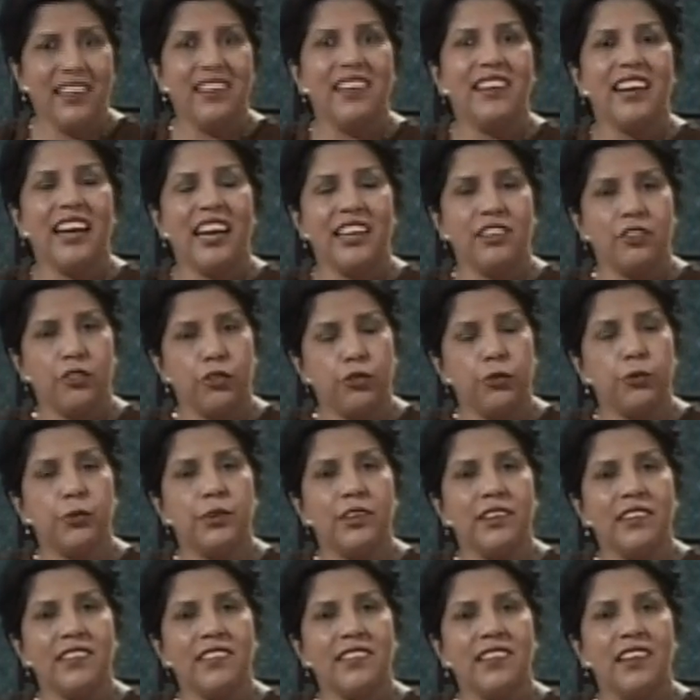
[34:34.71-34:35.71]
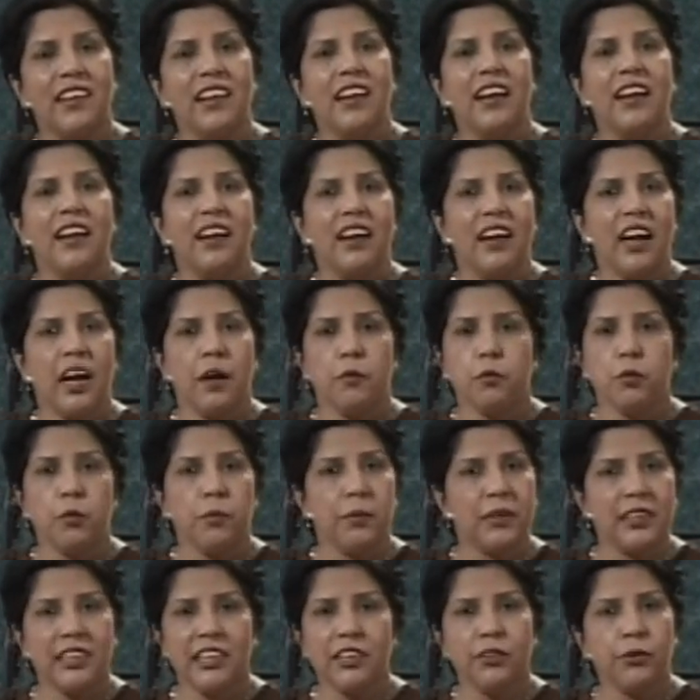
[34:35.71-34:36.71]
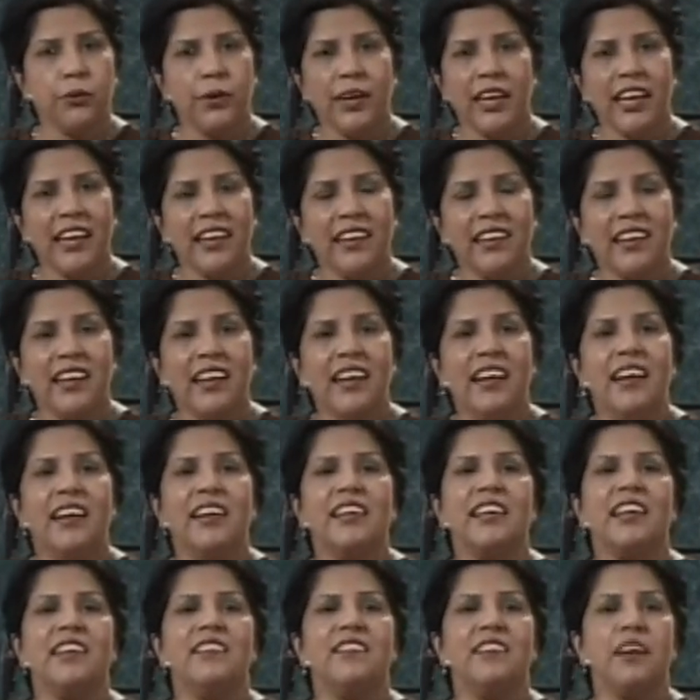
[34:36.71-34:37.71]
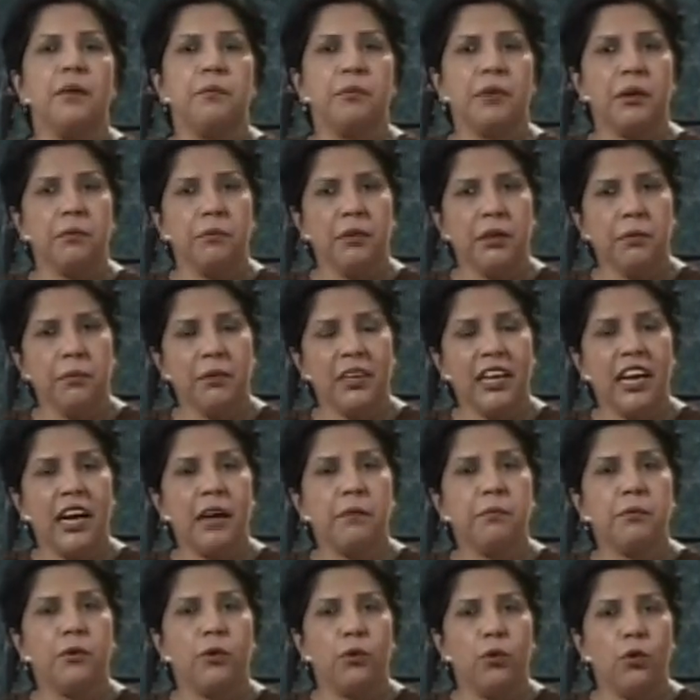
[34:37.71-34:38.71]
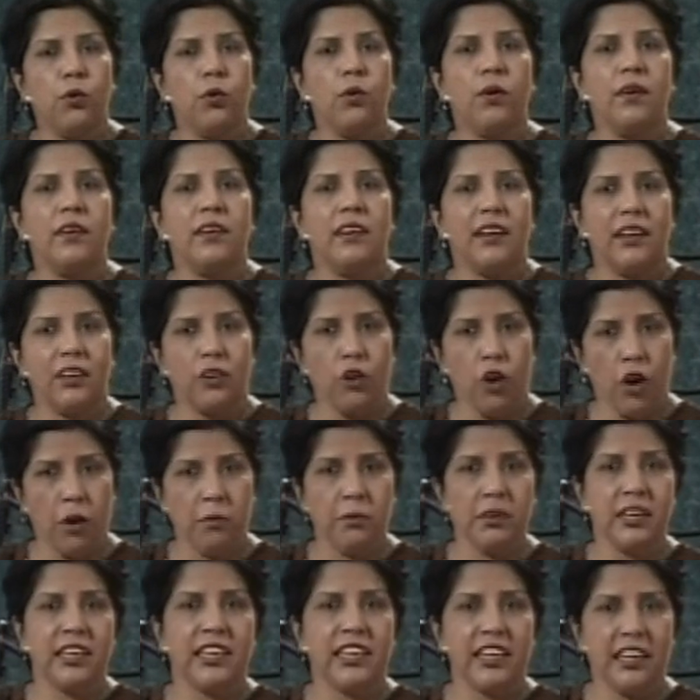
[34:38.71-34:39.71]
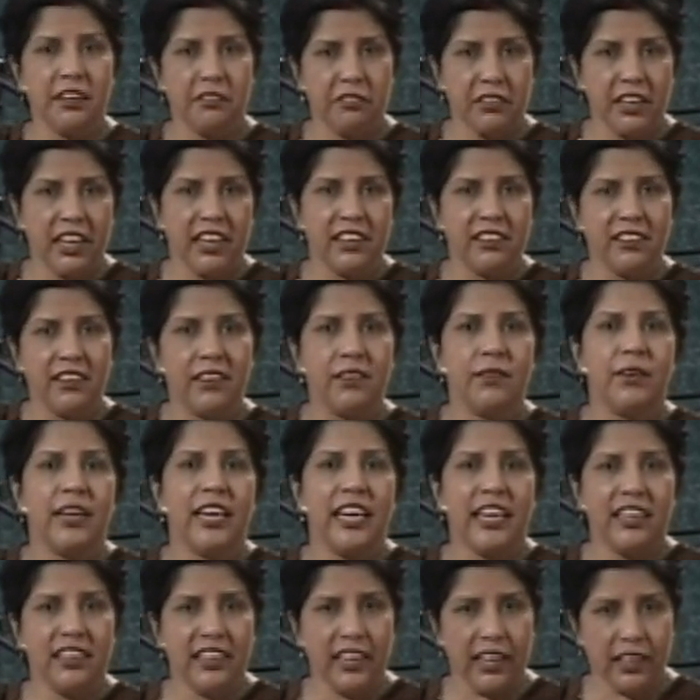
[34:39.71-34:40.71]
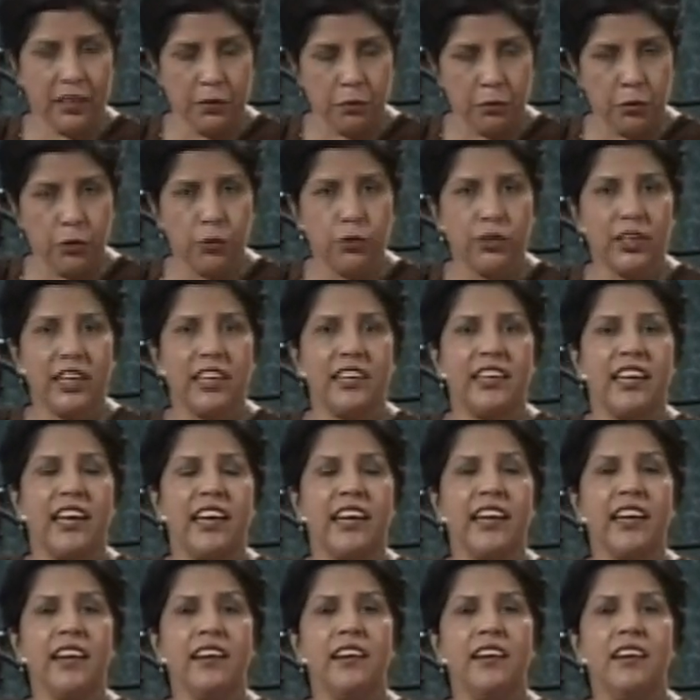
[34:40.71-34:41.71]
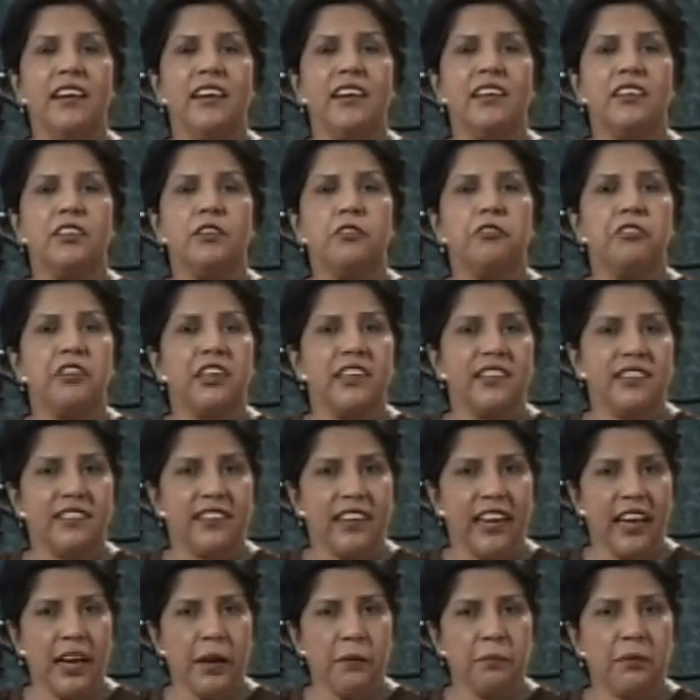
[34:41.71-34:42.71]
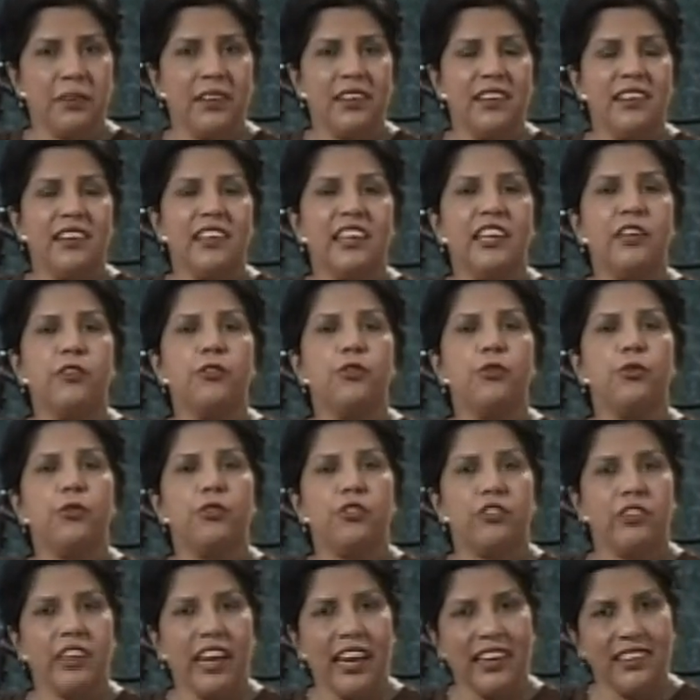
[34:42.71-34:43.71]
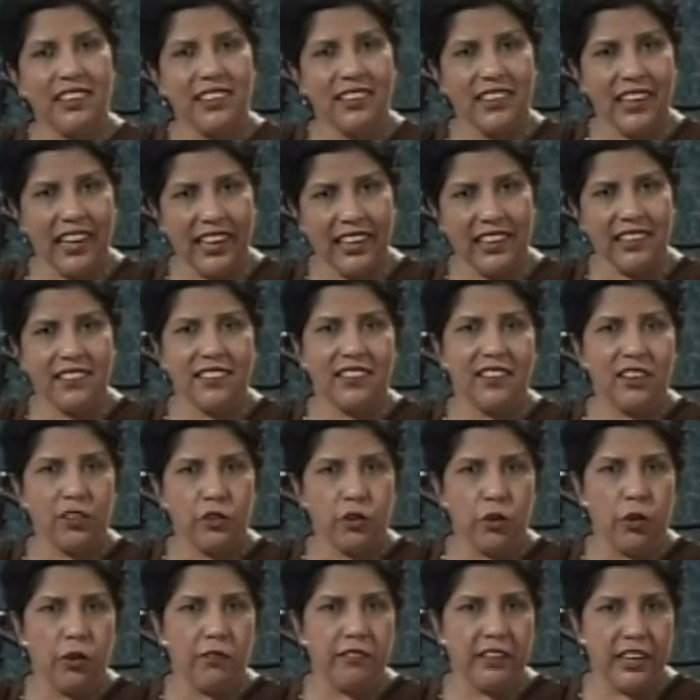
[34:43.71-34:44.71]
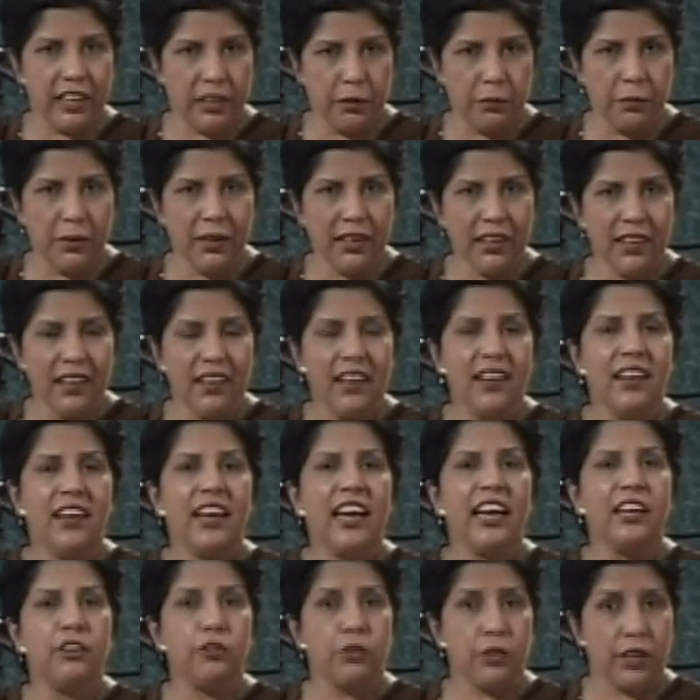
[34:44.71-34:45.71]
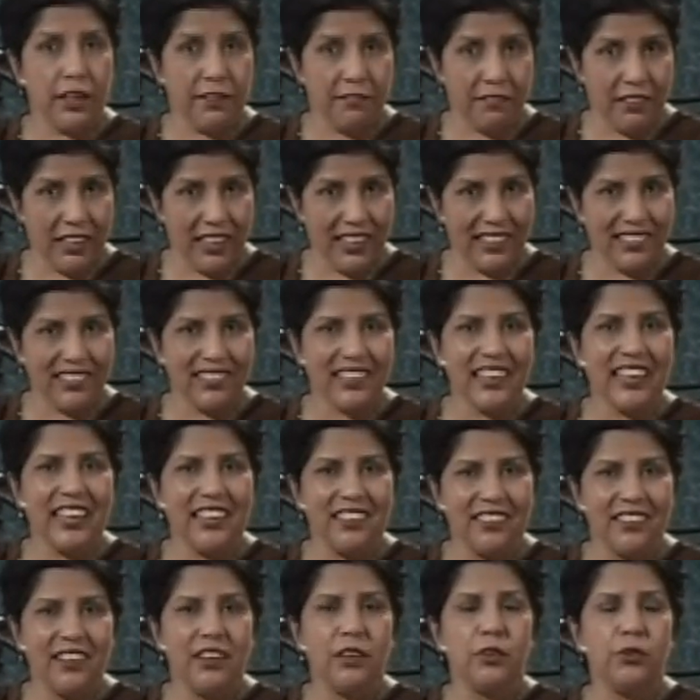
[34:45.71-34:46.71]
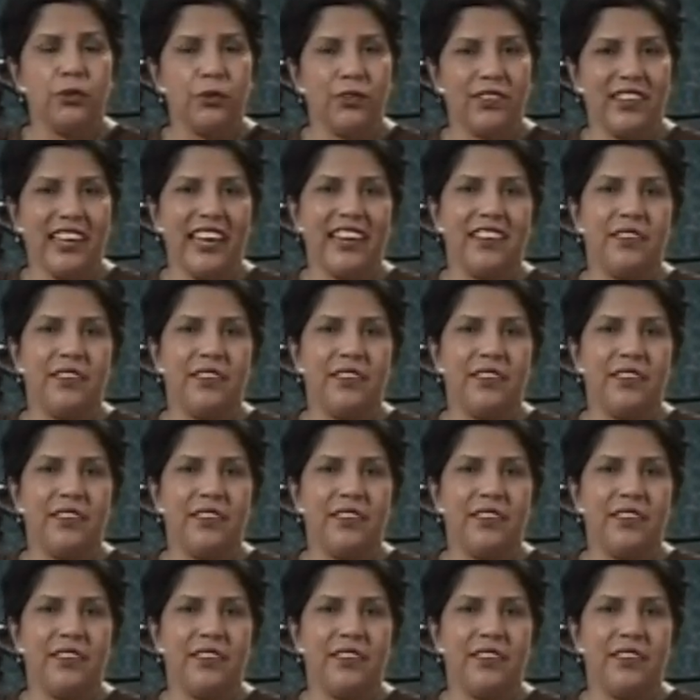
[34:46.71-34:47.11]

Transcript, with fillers: And students, aapko pata to hai, ke jab kabhi bhi aapko normal curve ke under area compute karna hai, the first step is to standardize your variable and to convert it to Z.